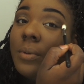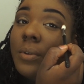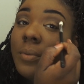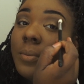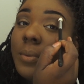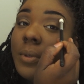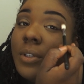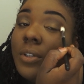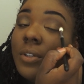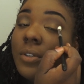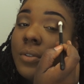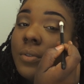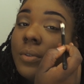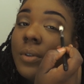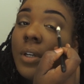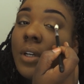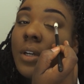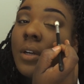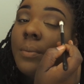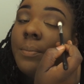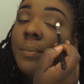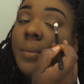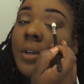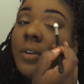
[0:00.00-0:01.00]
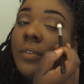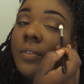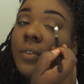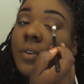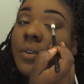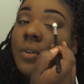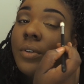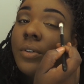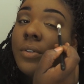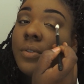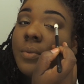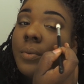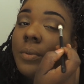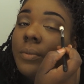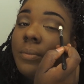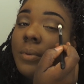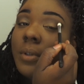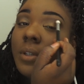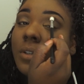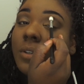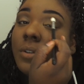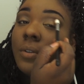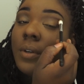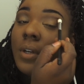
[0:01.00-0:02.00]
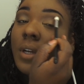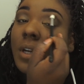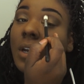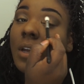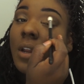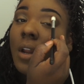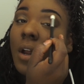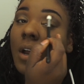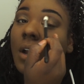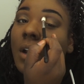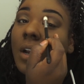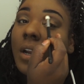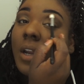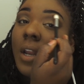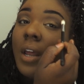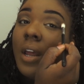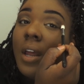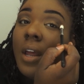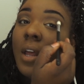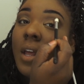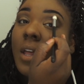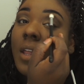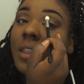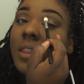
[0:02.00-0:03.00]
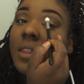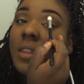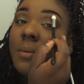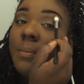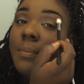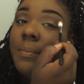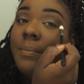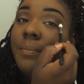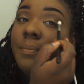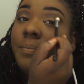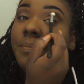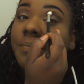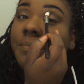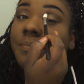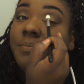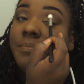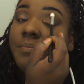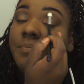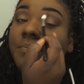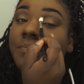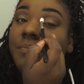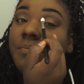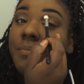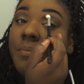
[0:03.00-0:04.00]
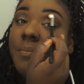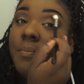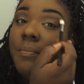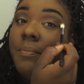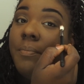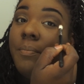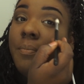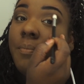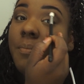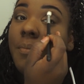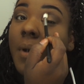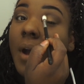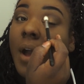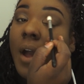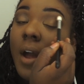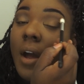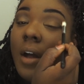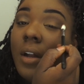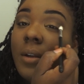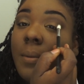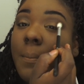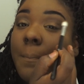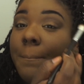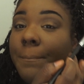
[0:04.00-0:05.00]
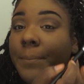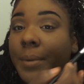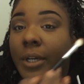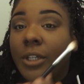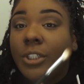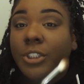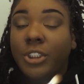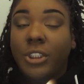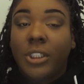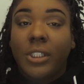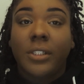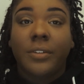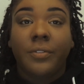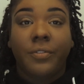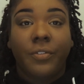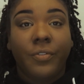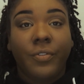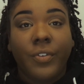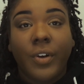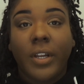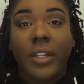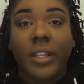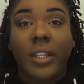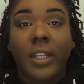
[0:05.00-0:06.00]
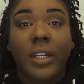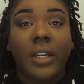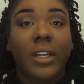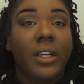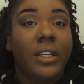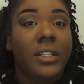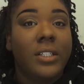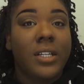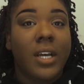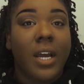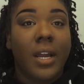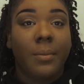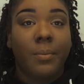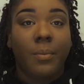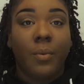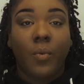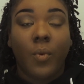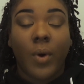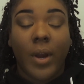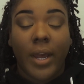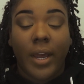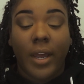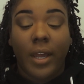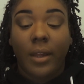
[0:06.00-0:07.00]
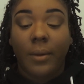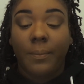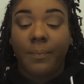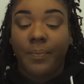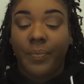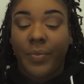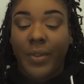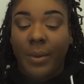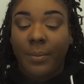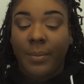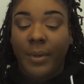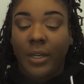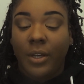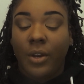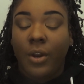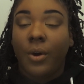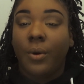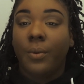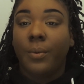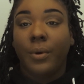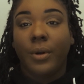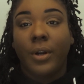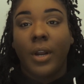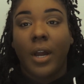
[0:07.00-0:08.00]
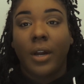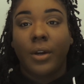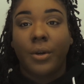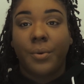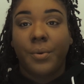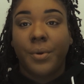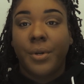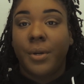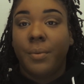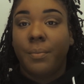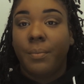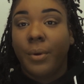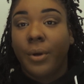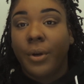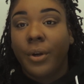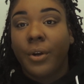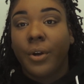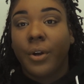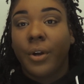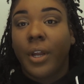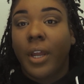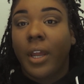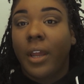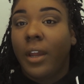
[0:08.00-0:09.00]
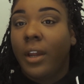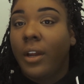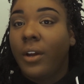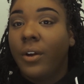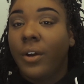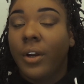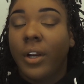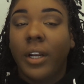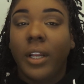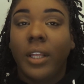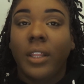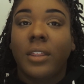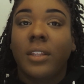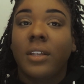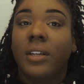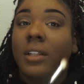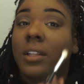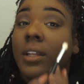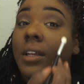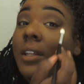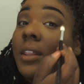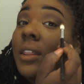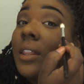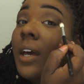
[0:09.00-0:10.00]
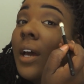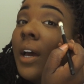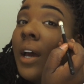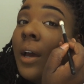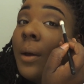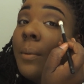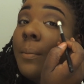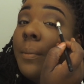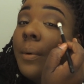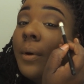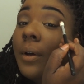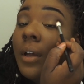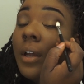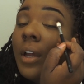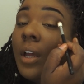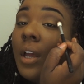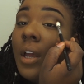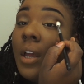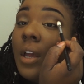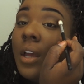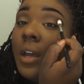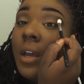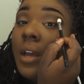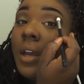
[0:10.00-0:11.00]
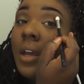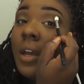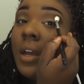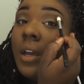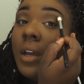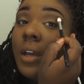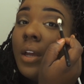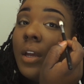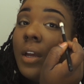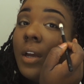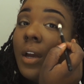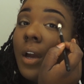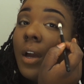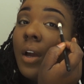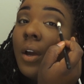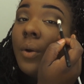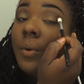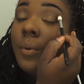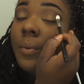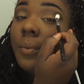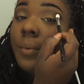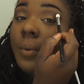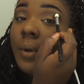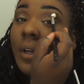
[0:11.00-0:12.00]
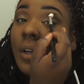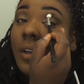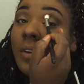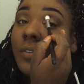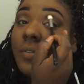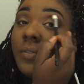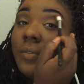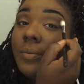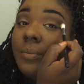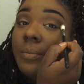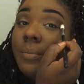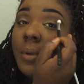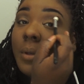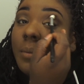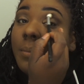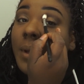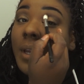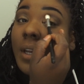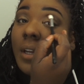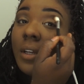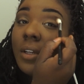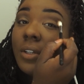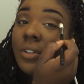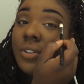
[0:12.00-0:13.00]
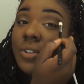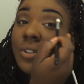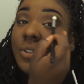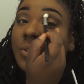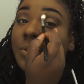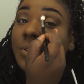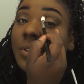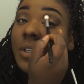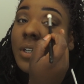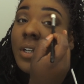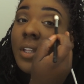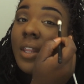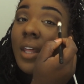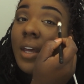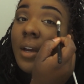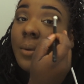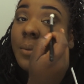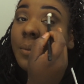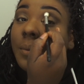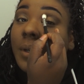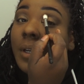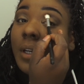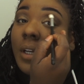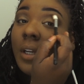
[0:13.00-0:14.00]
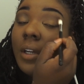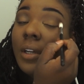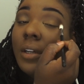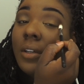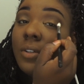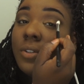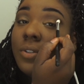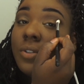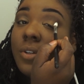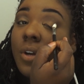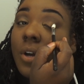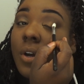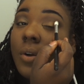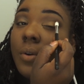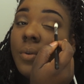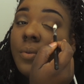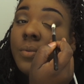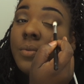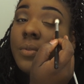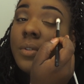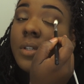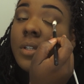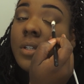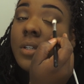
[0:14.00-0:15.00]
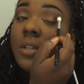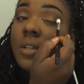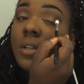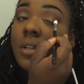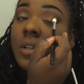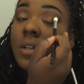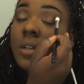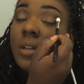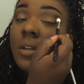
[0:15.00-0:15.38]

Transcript: we've been doing. But of course, we've been doing it on a budget friendly type way. I mean, no, we're not going to Burger King or anything like that, but we've been making sure that we don't